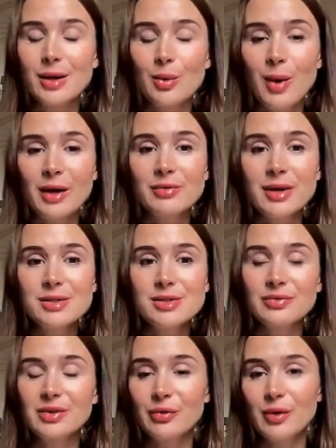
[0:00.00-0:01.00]
a wide range
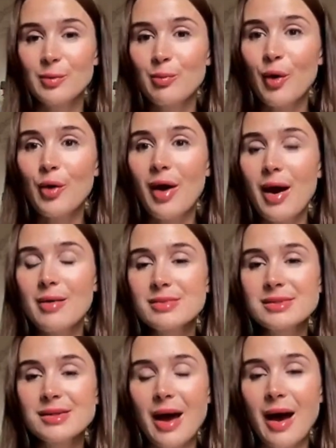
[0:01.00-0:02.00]
of different
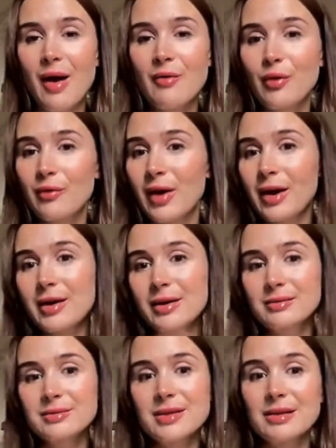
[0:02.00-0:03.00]
programs uh, for
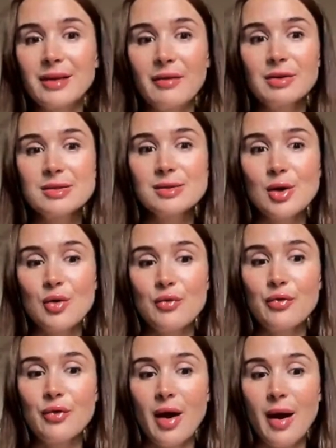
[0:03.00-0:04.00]
varying levels of
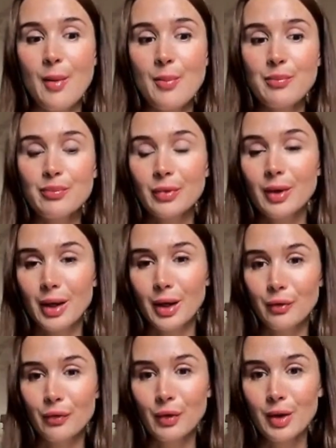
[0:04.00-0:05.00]
um,
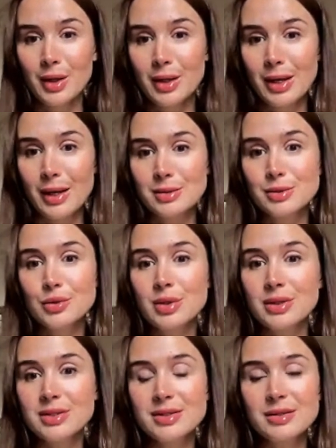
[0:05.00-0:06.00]
kind of uh,
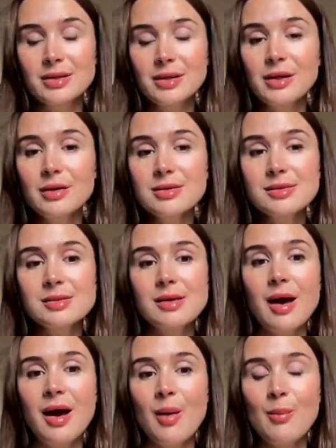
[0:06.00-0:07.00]
student years.
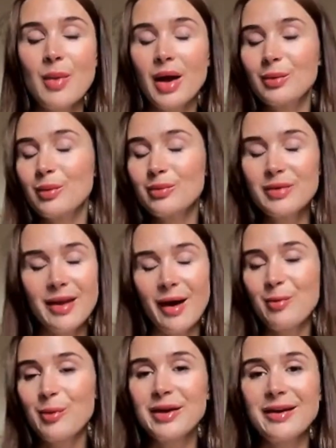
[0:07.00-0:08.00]
Um, and yeah,
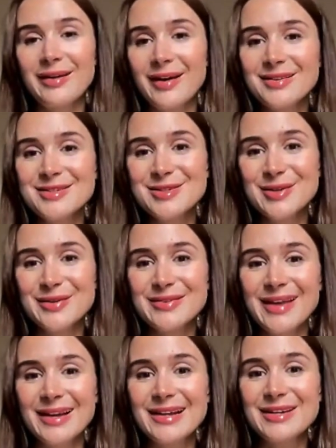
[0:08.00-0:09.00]
we can get into
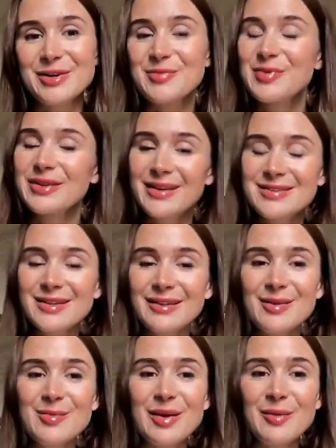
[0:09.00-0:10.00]
that later. But that's a
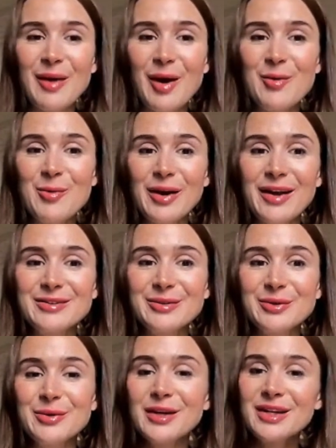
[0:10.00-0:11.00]
little bit about what I
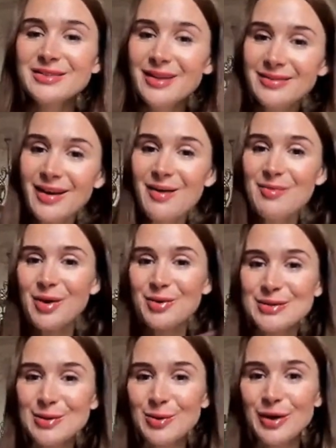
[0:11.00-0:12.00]
do daytime and
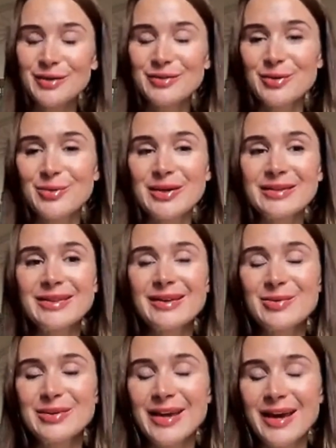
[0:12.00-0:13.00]
also what I do with,
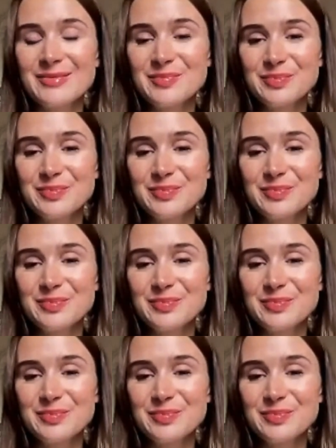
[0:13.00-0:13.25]
with Gain.